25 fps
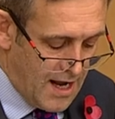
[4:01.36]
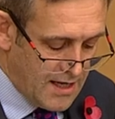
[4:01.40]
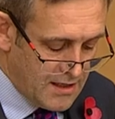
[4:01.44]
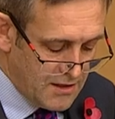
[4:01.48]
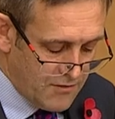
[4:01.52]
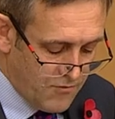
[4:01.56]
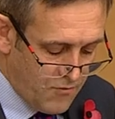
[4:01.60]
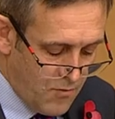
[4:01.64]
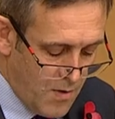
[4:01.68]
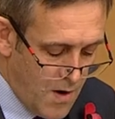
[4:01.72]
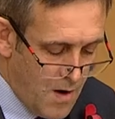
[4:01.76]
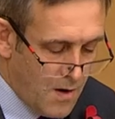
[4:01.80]

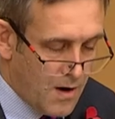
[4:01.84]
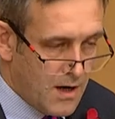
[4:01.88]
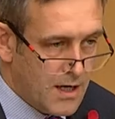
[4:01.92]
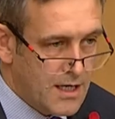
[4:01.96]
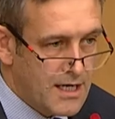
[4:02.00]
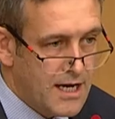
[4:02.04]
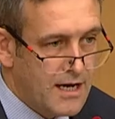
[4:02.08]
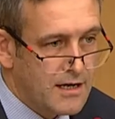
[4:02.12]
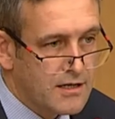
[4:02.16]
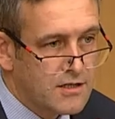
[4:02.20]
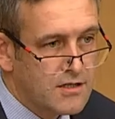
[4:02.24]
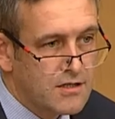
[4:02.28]
and of what
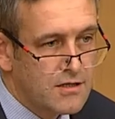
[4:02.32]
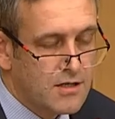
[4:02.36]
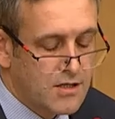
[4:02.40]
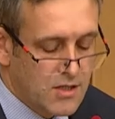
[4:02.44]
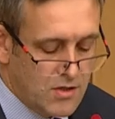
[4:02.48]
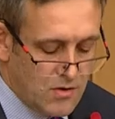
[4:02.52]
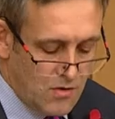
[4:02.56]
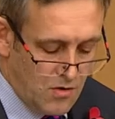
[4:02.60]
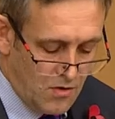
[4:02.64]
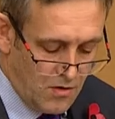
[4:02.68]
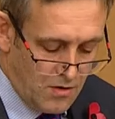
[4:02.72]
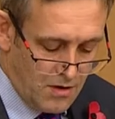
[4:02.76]
connects
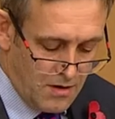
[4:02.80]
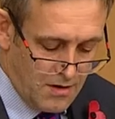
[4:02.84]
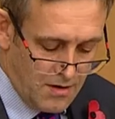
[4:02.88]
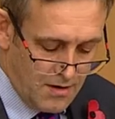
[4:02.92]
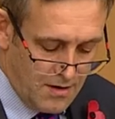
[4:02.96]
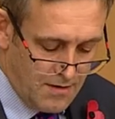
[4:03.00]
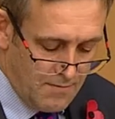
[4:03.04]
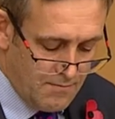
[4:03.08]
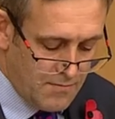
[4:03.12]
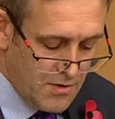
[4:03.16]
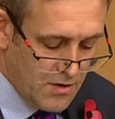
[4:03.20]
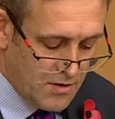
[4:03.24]
us all
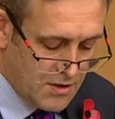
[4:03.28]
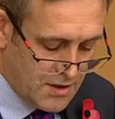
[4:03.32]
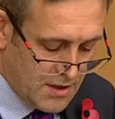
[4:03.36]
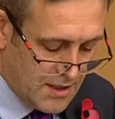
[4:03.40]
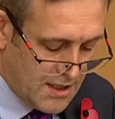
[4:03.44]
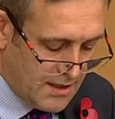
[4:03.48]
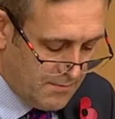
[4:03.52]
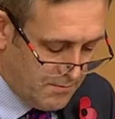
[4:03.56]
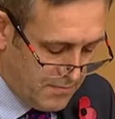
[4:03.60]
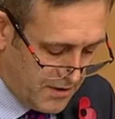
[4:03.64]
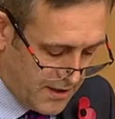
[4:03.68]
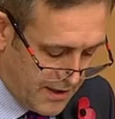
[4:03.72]

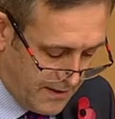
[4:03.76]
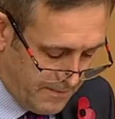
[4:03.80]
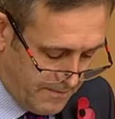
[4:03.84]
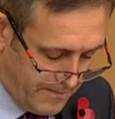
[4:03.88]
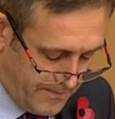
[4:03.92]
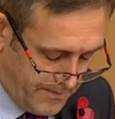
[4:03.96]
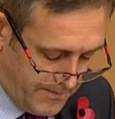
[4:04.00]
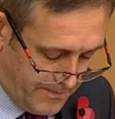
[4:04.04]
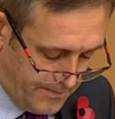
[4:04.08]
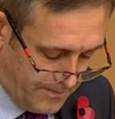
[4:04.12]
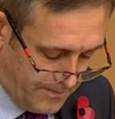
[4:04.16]
most deeply.